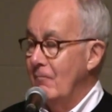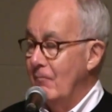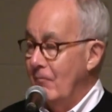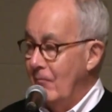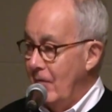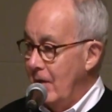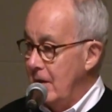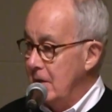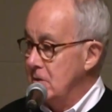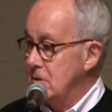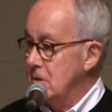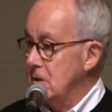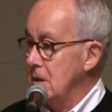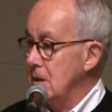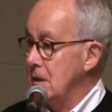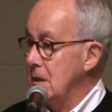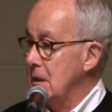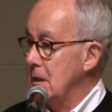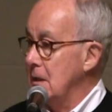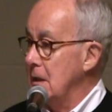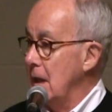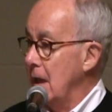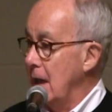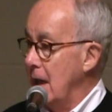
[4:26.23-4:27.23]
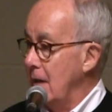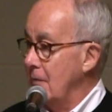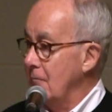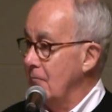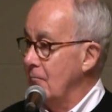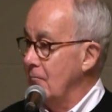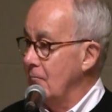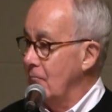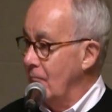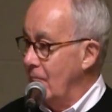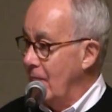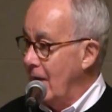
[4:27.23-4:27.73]
functioning, and
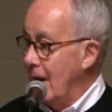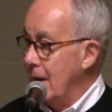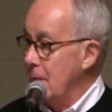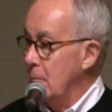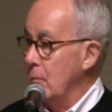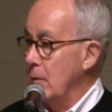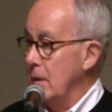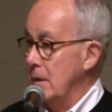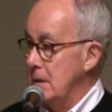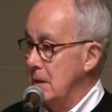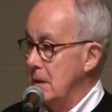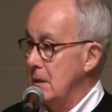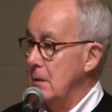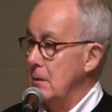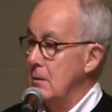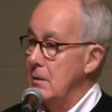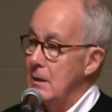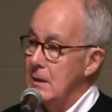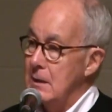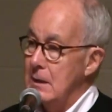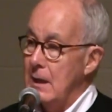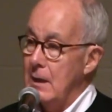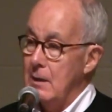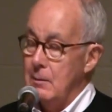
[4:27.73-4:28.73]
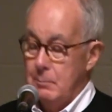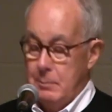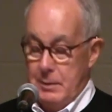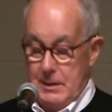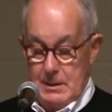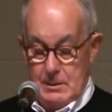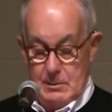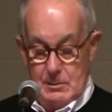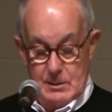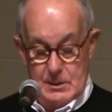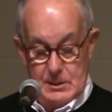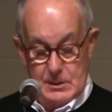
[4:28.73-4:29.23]
vibrant here in our
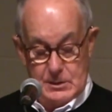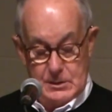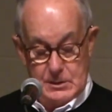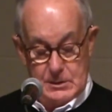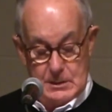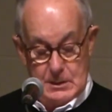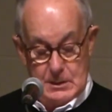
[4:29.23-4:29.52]
parish.